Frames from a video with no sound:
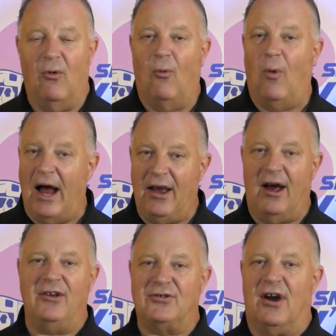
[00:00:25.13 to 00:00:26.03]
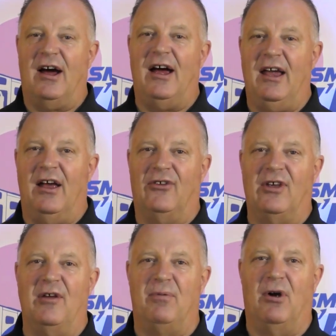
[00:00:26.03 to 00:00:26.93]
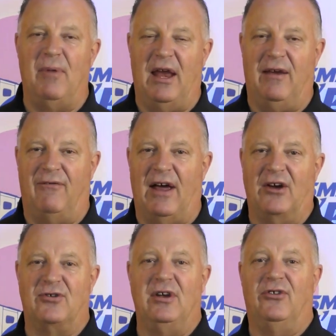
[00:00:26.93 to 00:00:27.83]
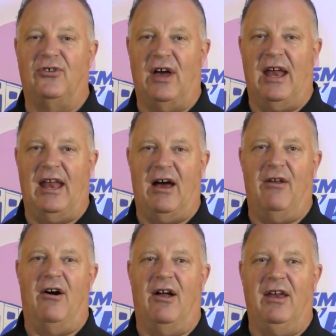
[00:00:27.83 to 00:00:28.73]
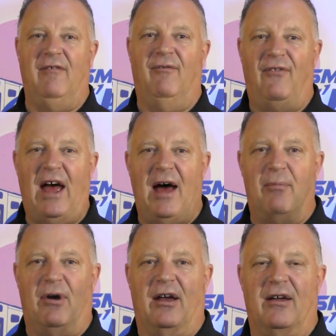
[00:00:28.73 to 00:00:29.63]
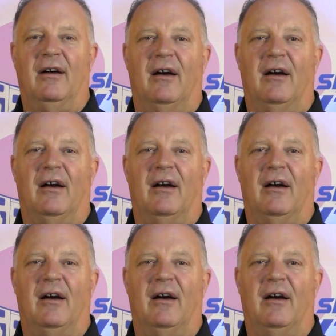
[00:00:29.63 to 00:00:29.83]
why not try a SunPro Manufacturing slide out awning fabric?